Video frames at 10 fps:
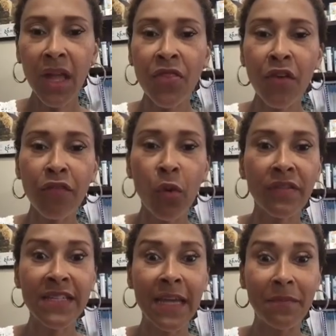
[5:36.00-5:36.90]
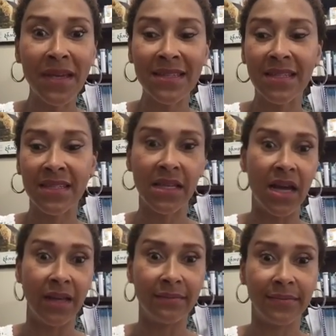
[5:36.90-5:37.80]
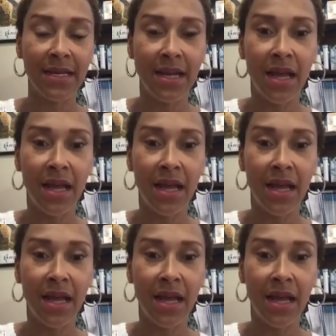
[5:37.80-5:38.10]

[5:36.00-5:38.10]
The fourth tip is the sun.